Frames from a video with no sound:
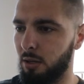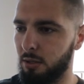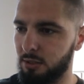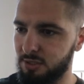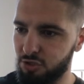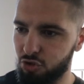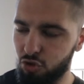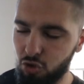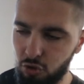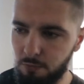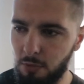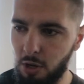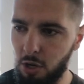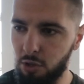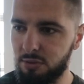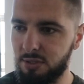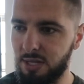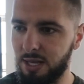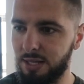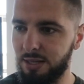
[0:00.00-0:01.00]

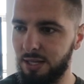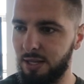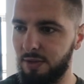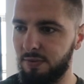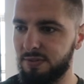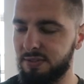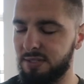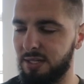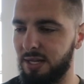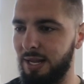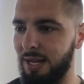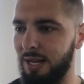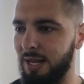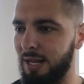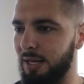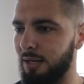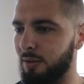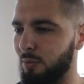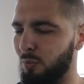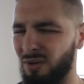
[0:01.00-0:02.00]
deadlifts,
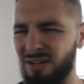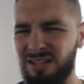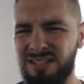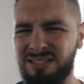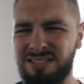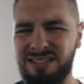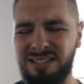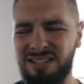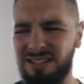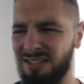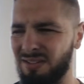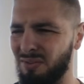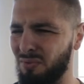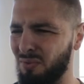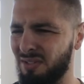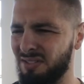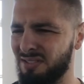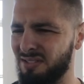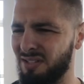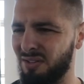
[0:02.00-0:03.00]
and what is
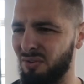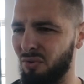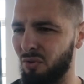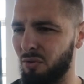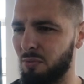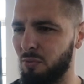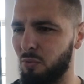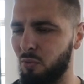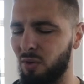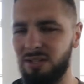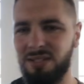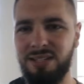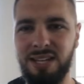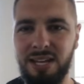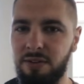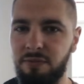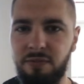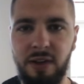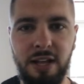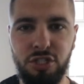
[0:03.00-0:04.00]
the normal one?
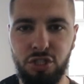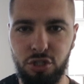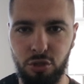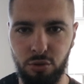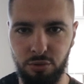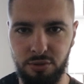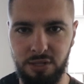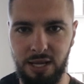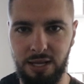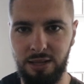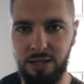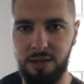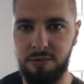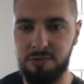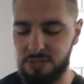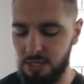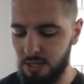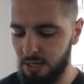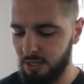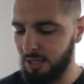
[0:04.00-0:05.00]
Conventional
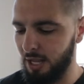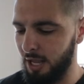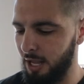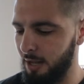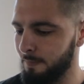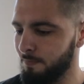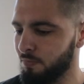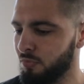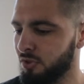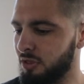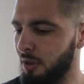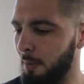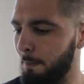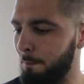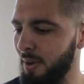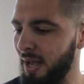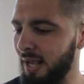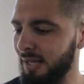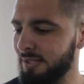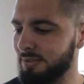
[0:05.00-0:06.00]
deadlifts, okay? The
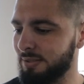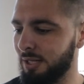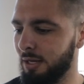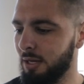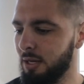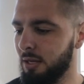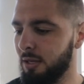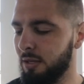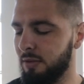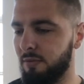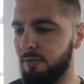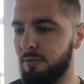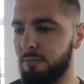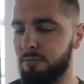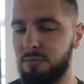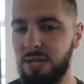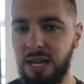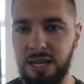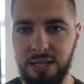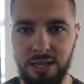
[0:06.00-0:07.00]
best
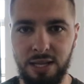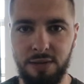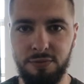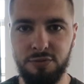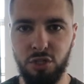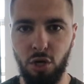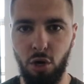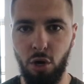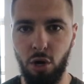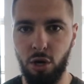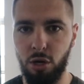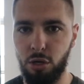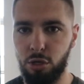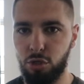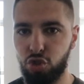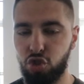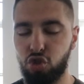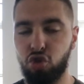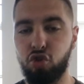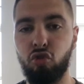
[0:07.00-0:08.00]
deadlifts are
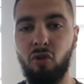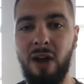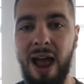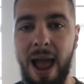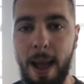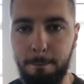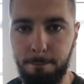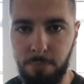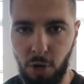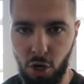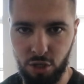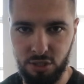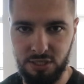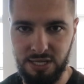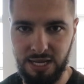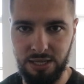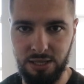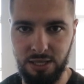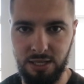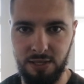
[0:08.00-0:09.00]
trap bar
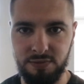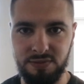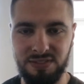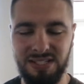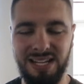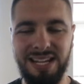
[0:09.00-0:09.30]
deadlifts